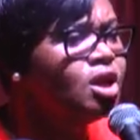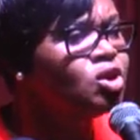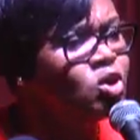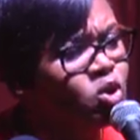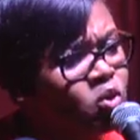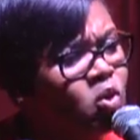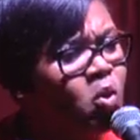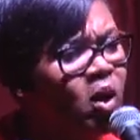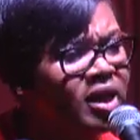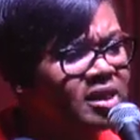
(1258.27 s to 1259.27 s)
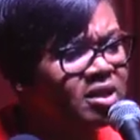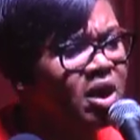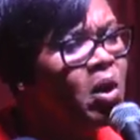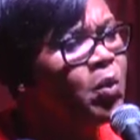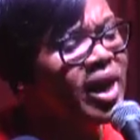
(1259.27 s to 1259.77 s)
To do what?
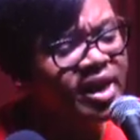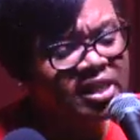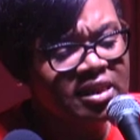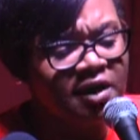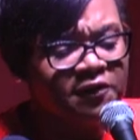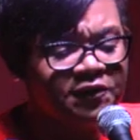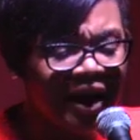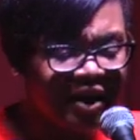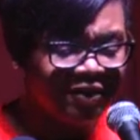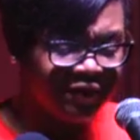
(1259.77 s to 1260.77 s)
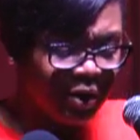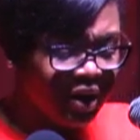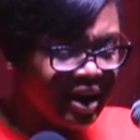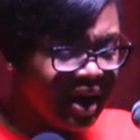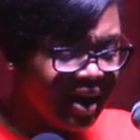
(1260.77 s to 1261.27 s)
Waste five
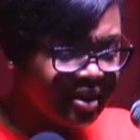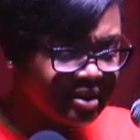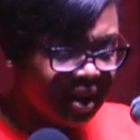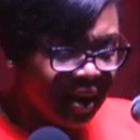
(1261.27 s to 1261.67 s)
more years?